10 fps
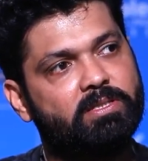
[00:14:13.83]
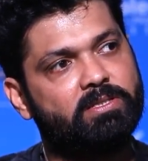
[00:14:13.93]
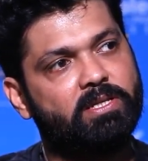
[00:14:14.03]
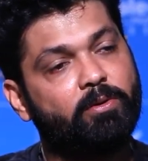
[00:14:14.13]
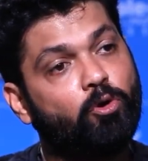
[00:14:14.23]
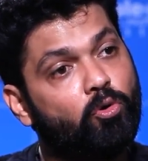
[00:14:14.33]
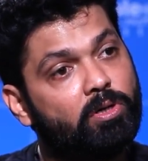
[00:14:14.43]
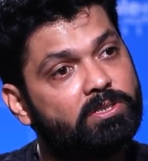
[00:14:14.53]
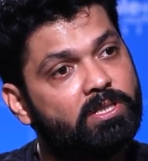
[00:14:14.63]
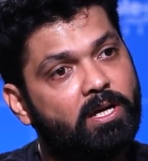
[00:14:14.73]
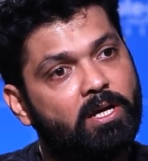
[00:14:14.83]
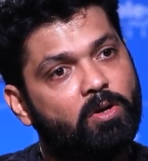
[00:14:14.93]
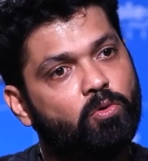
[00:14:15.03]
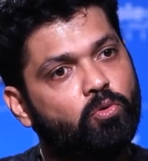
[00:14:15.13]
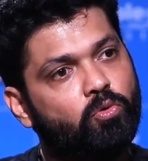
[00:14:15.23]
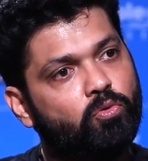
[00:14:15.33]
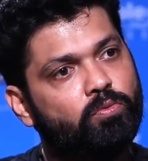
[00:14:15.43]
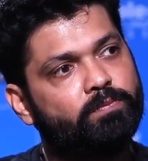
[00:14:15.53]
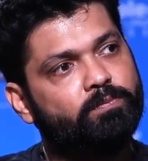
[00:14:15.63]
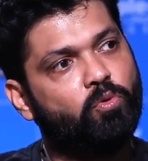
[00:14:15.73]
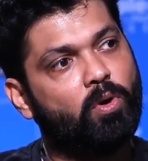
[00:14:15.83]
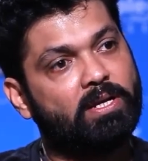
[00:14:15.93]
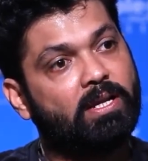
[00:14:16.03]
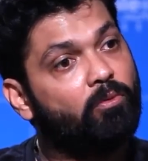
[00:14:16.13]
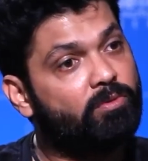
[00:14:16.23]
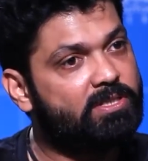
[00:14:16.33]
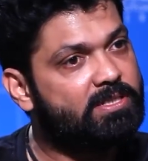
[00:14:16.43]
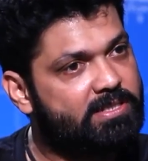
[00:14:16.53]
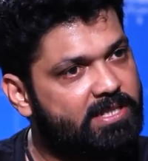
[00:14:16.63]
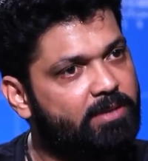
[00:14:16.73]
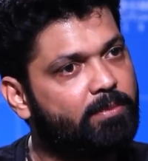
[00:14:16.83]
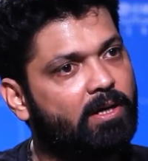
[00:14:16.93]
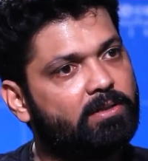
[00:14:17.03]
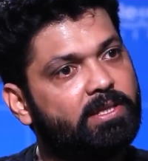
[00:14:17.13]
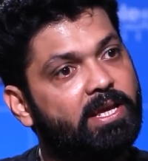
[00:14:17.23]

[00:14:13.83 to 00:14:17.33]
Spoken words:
cinema goers who are in love with cinema,